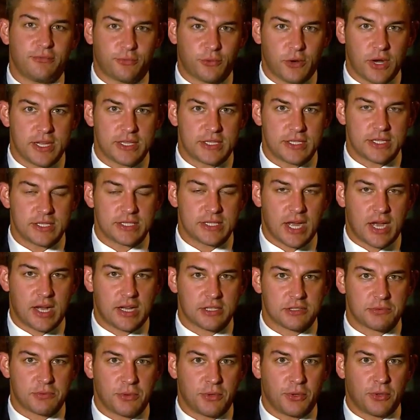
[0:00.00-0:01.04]
Francis
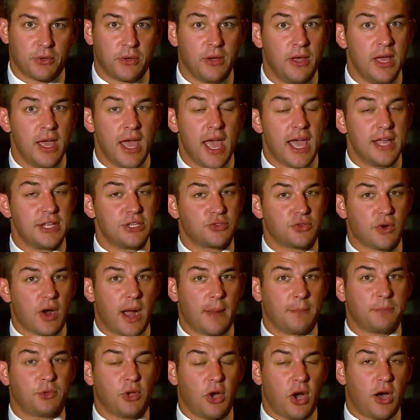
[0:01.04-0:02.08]
Hospital and
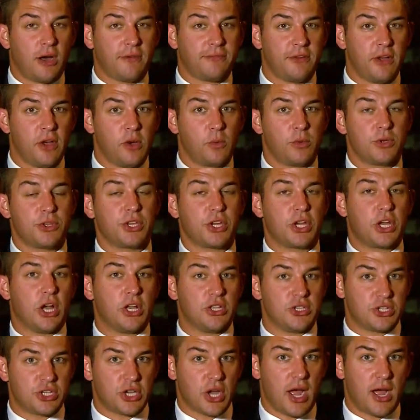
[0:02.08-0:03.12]
dropped off with a
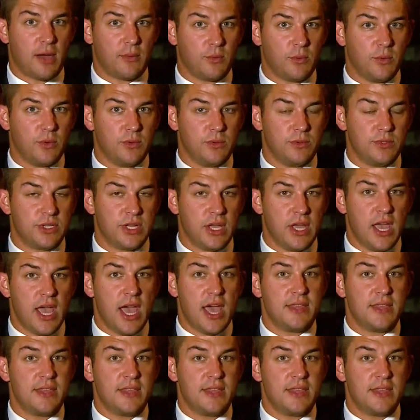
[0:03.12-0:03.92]
gunshot wound,